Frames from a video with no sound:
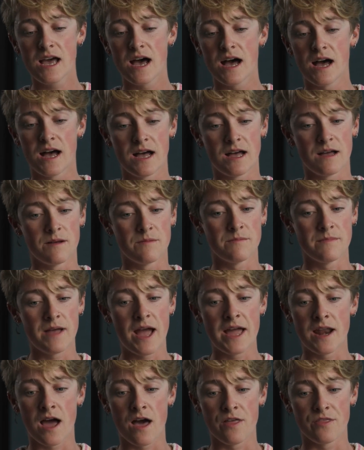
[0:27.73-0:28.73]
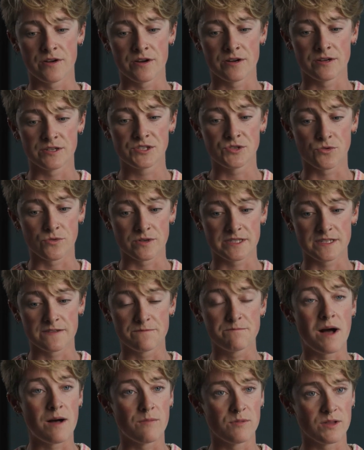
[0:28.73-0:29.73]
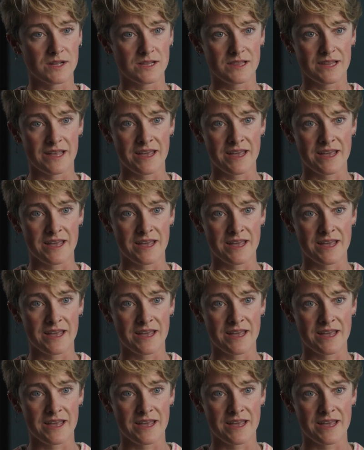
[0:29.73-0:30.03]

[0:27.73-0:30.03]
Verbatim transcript: um, and other sorts of public